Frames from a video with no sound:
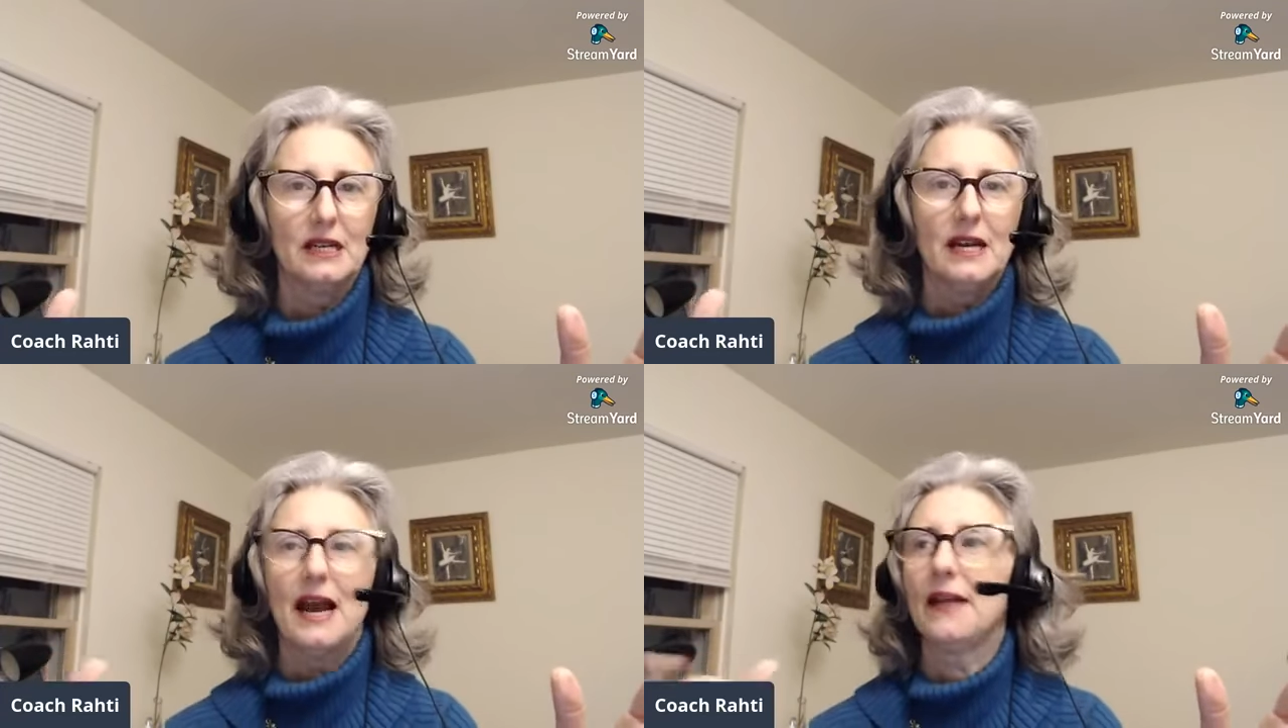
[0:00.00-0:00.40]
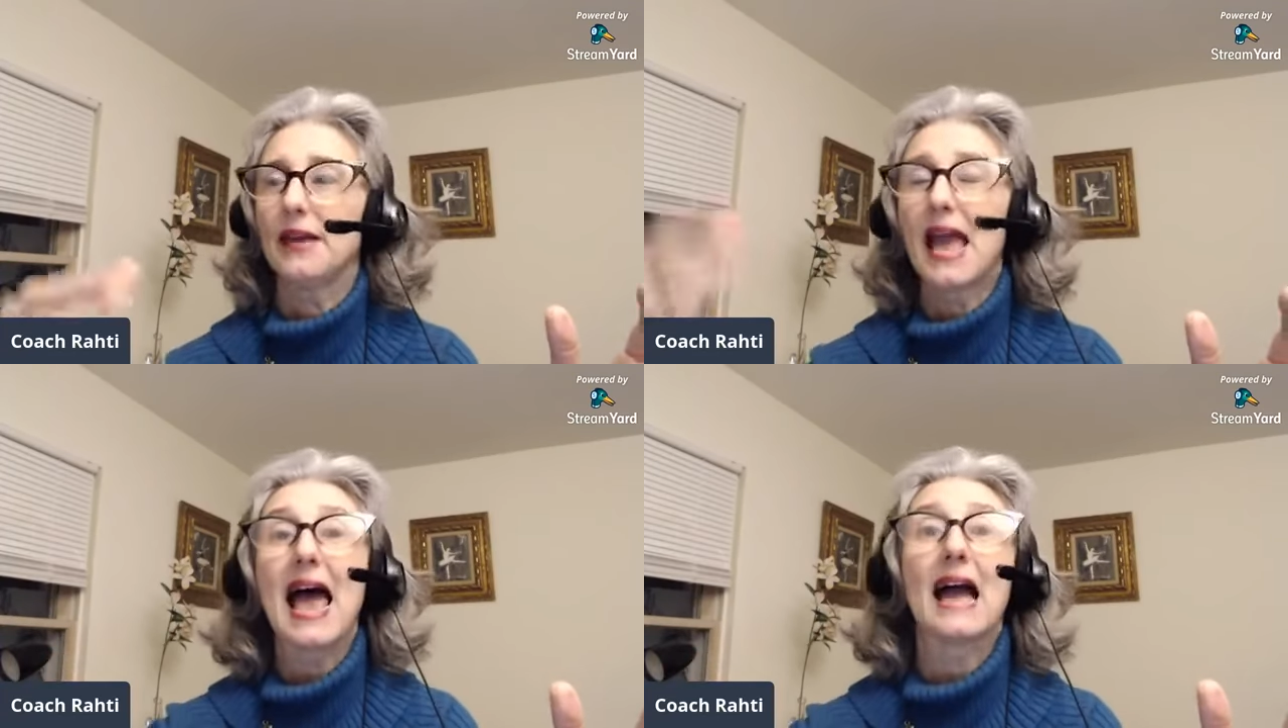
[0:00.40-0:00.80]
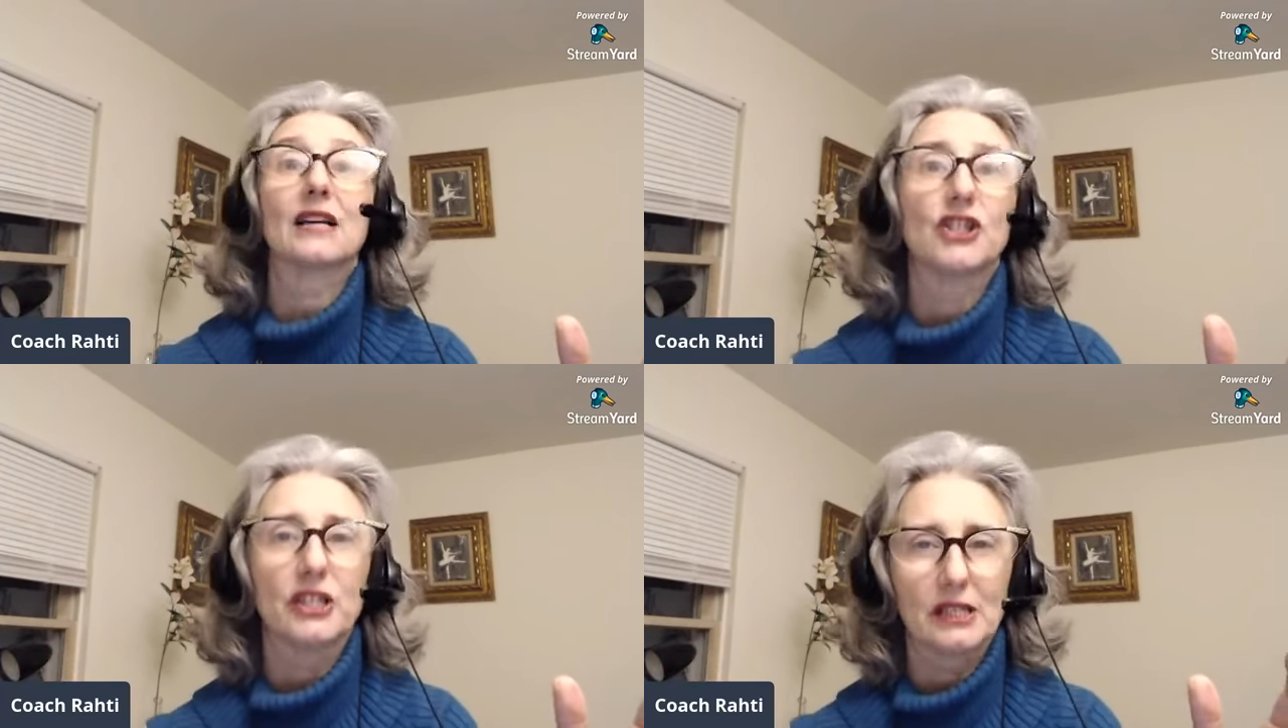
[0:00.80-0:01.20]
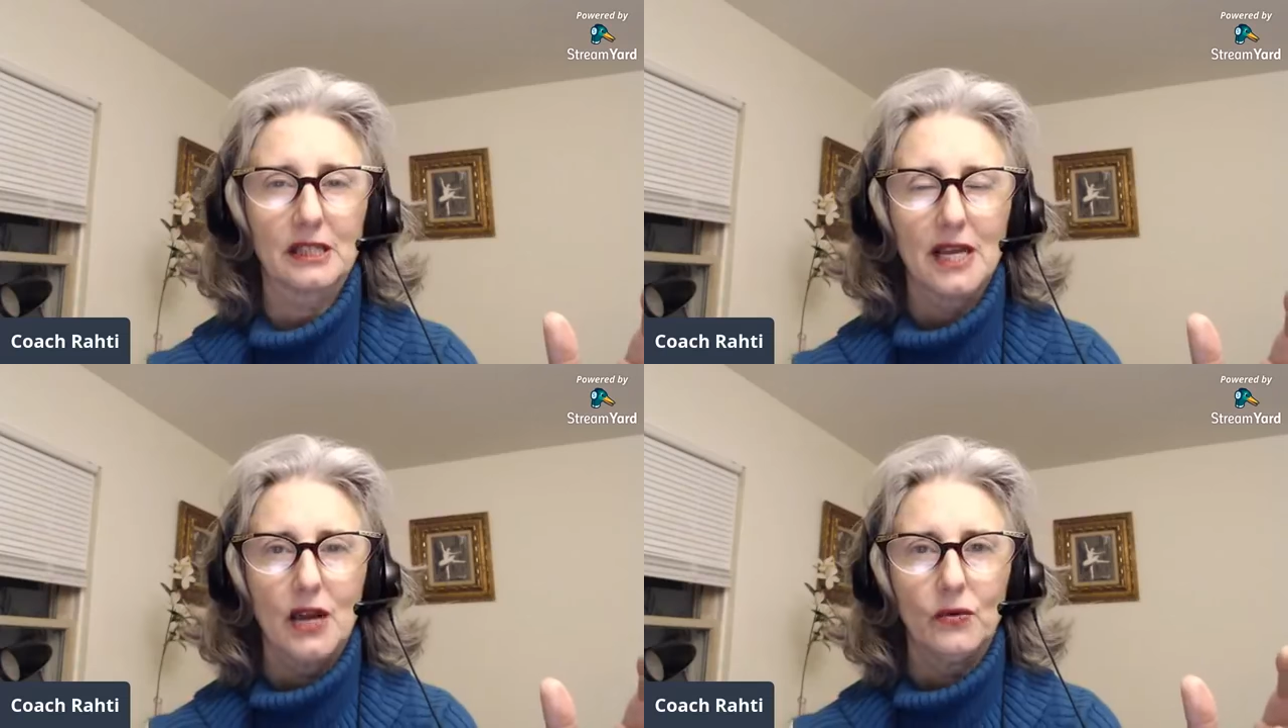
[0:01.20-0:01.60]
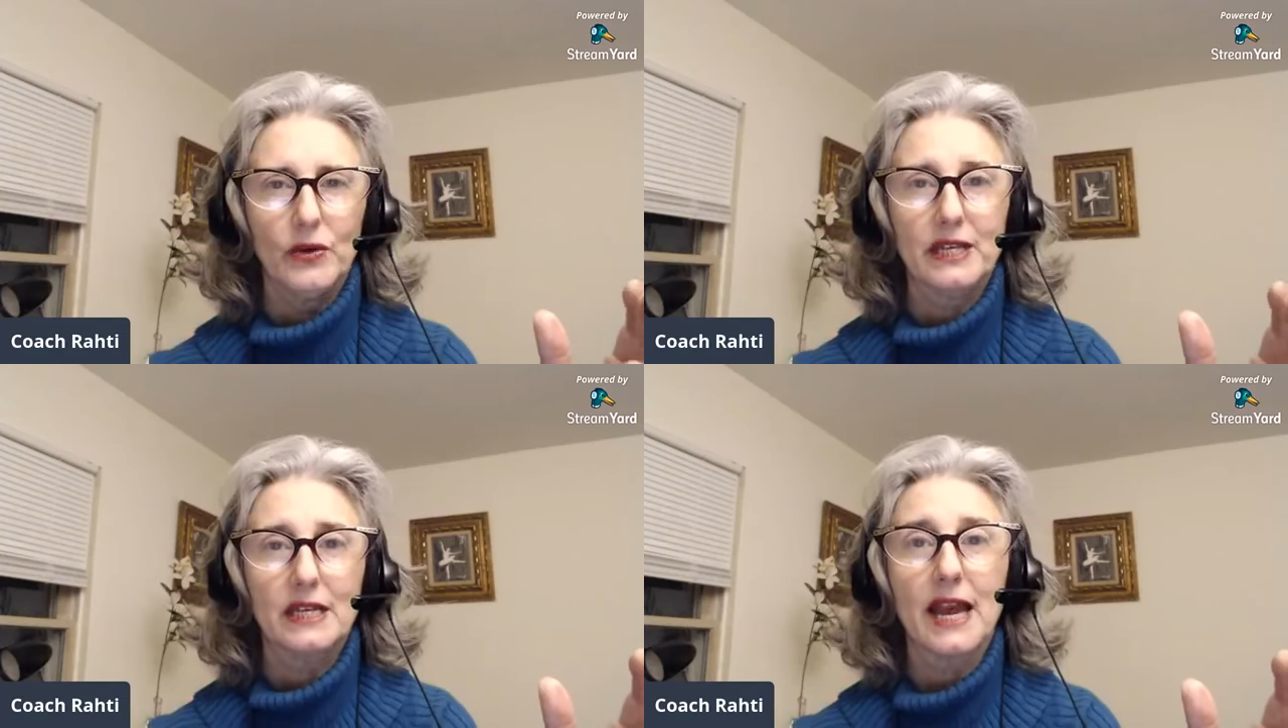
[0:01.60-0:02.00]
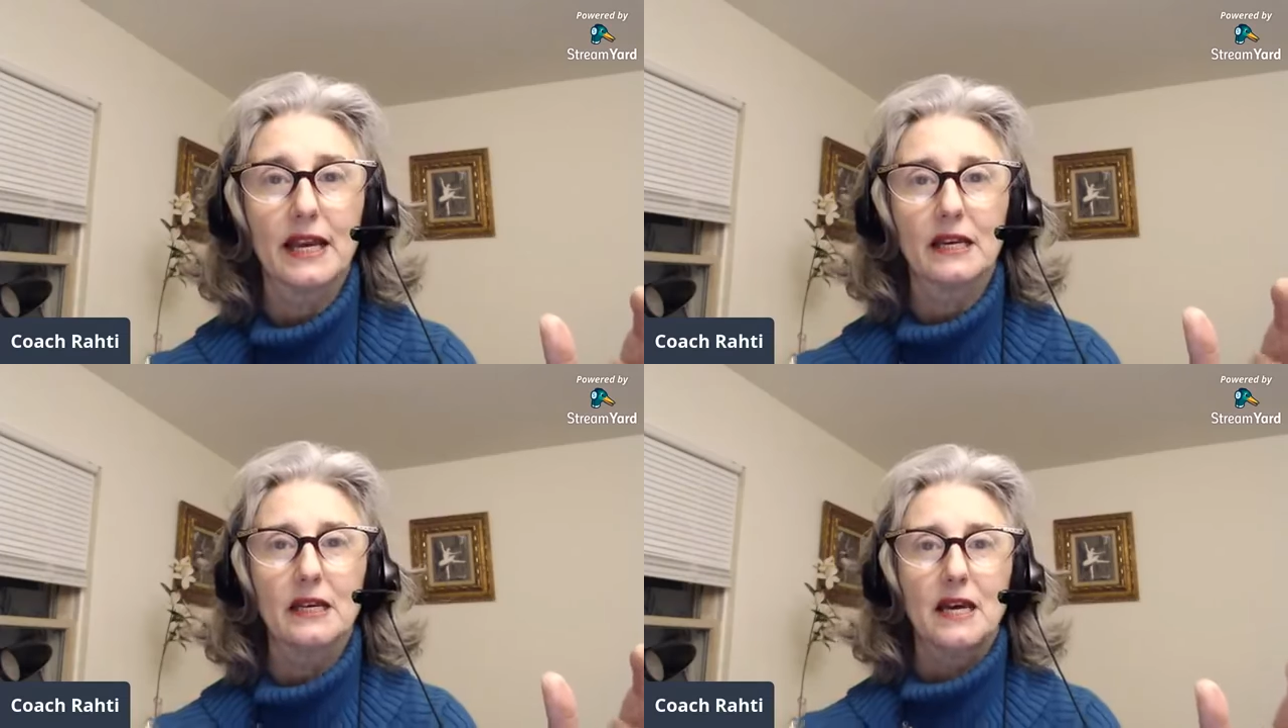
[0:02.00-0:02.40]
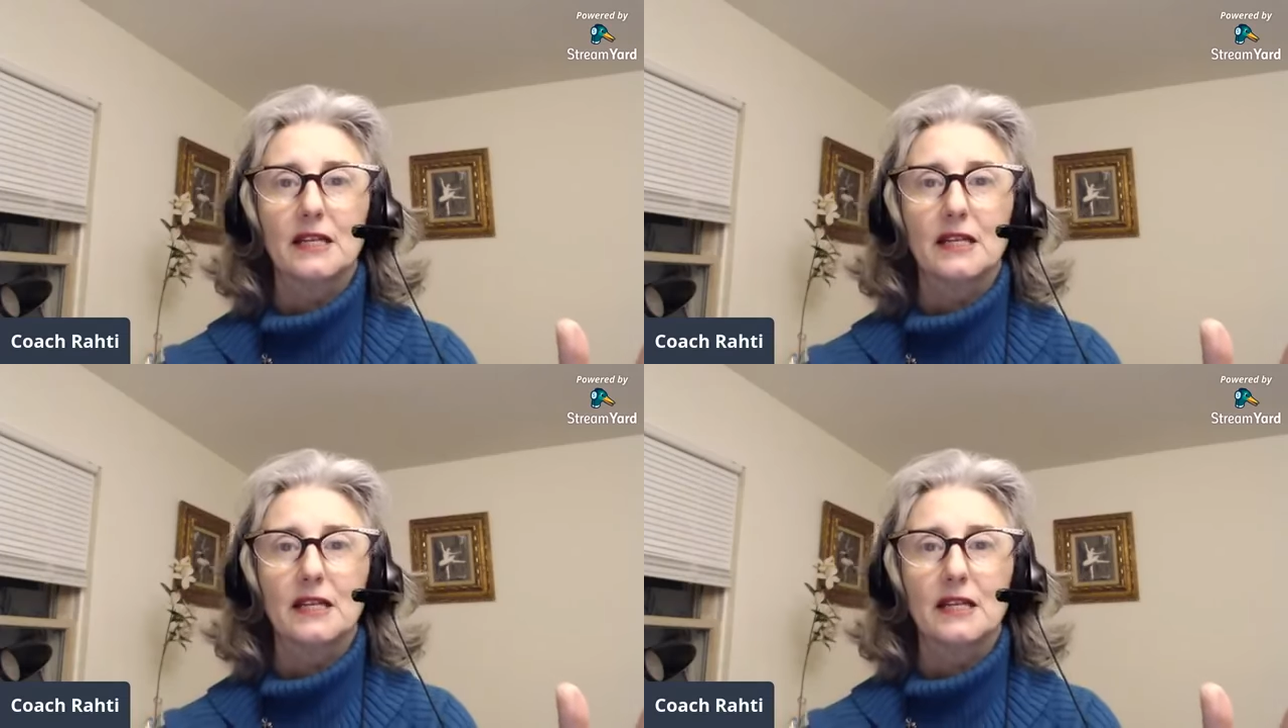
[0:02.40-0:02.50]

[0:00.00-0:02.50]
and the actions we take